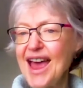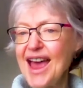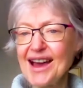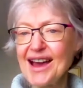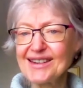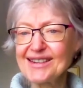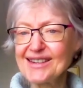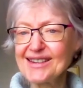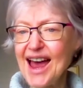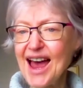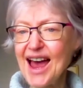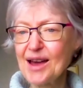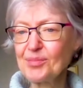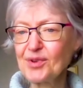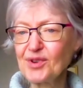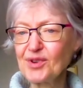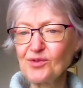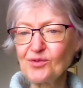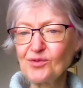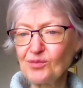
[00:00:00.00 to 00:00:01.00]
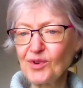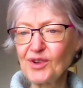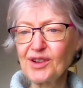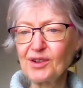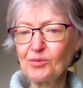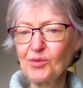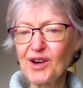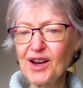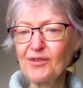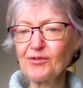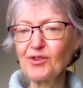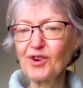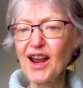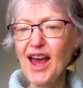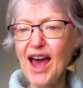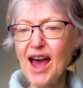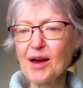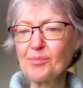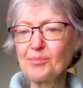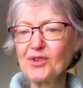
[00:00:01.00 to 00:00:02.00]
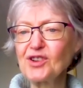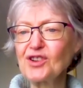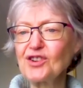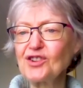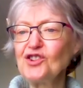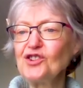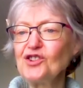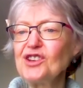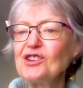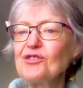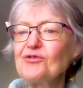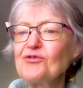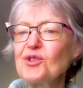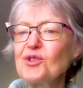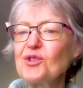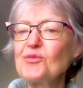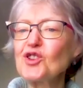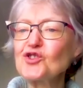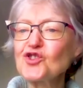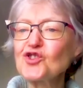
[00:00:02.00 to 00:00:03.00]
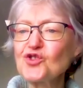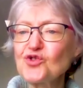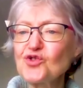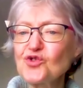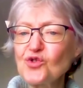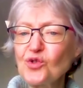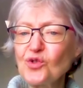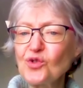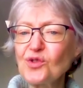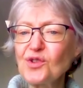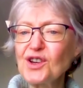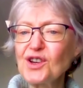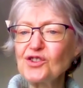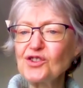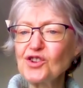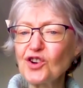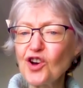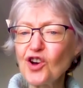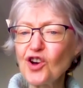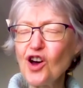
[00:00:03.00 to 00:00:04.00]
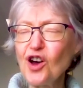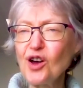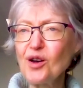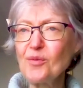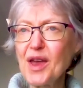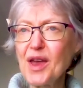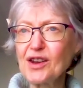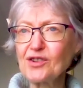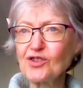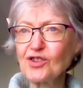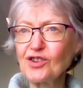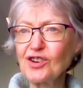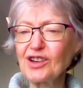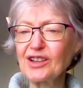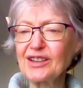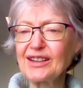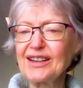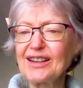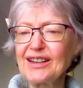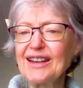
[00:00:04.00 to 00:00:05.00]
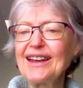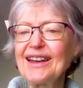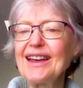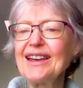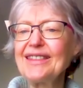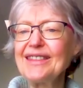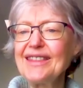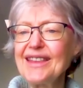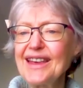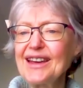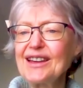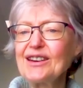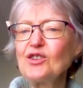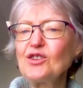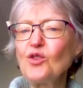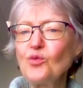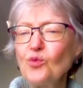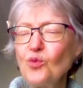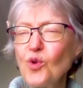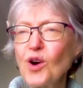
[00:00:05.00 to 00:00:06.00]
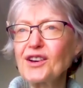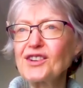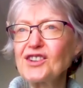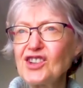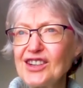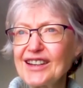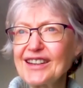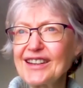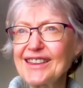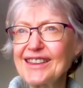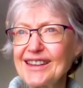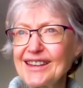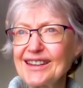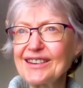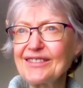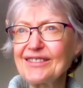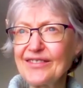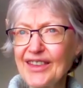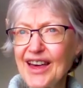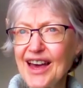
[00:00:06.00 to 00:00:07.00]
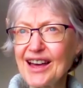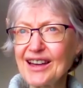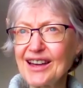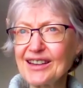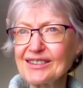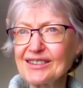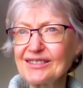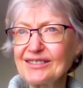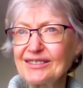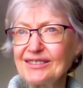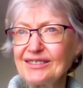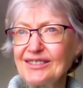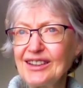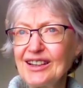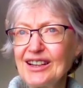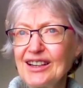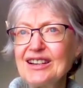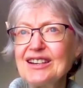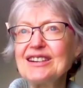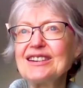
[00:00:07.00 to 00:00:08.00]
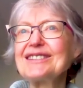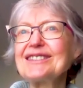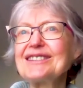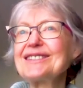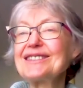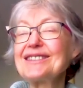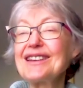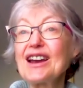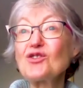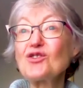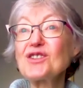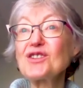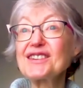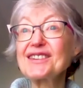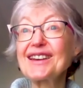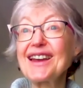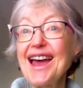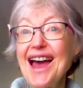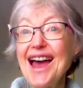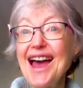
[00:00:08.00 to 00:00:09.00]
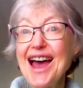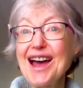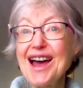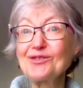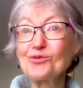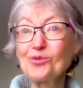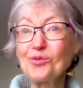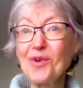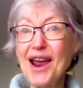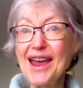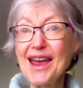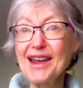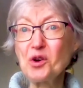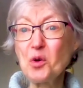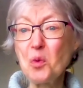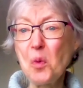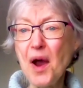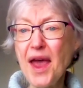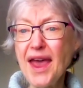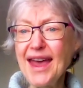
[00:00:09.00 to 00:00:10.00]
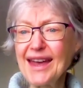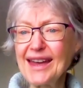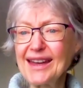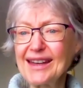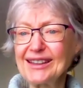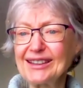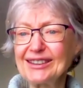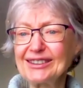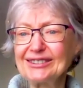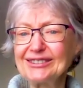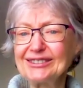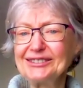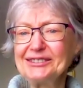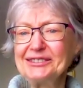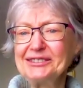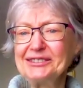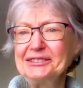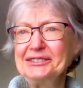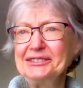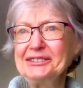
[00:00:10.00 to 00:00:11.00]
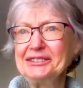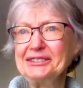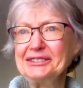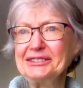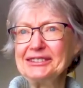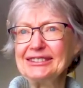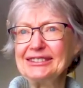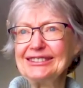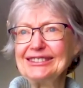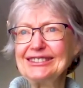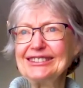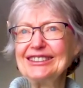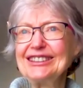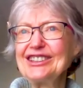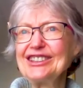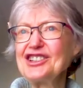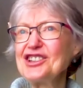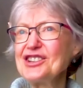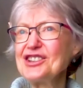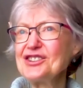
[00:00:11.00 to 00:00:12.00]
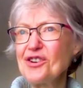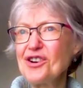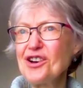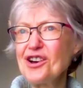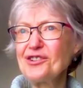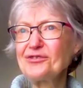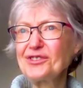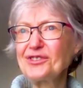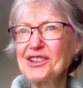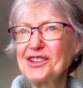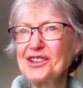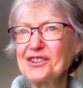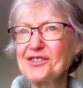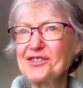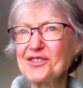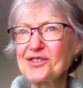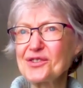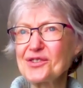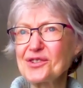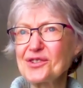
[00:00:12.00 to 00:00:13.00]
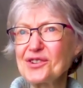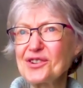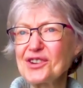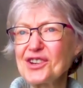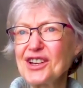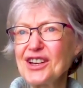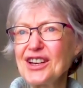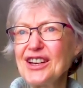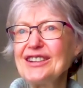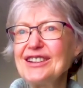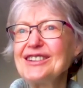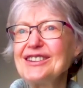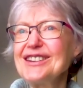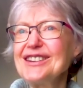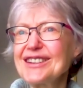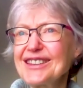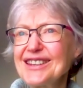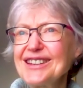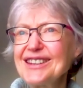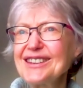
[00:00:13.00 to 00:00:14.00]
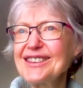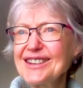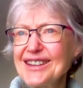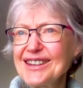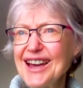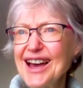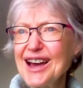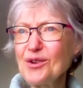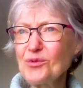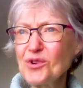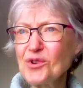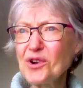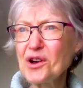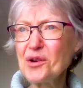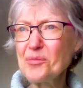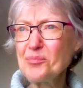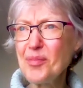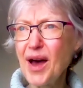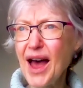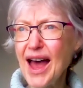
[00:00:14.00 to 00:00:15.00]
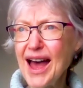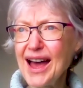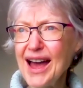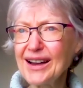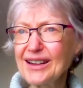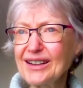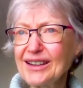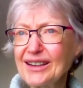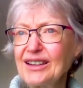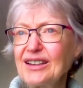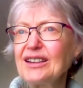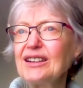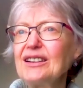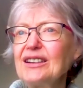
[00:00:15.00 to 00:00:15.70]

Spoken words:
X happened, whatever it happened, and you give them the story to comment on. And then what do you think of that? Sarah's cat ran away. Ugh, she's awfully concerned. Do you think the cat will come back?